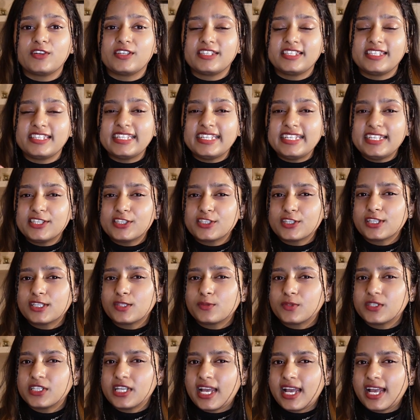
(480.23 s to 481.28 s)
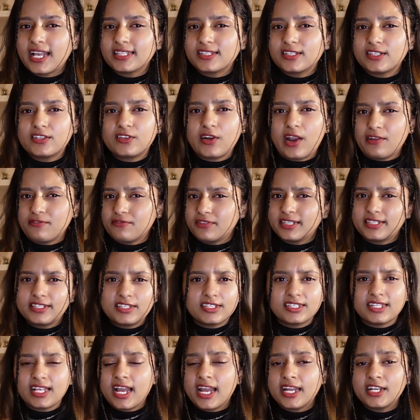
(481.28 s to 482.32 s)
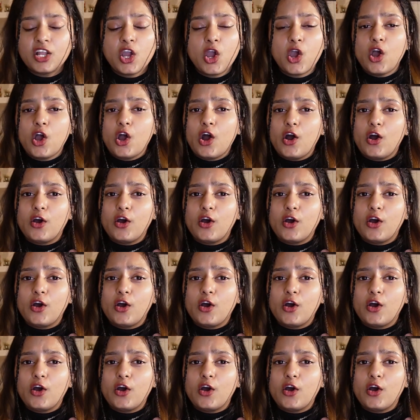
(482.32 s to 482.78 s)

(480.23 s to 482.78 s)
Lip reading: your t-shirts which has a graphic design